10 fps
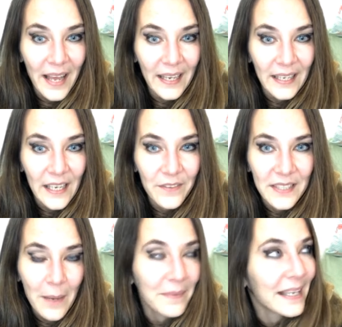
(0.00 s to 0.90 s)
Like if
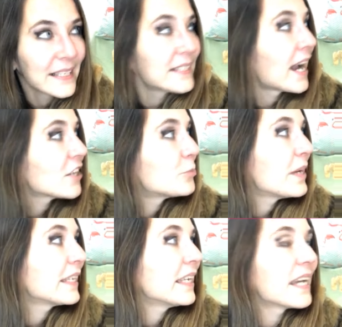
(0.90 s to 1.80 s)
something starts
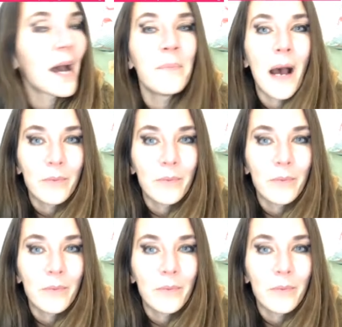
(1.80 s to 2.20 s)
breaking up,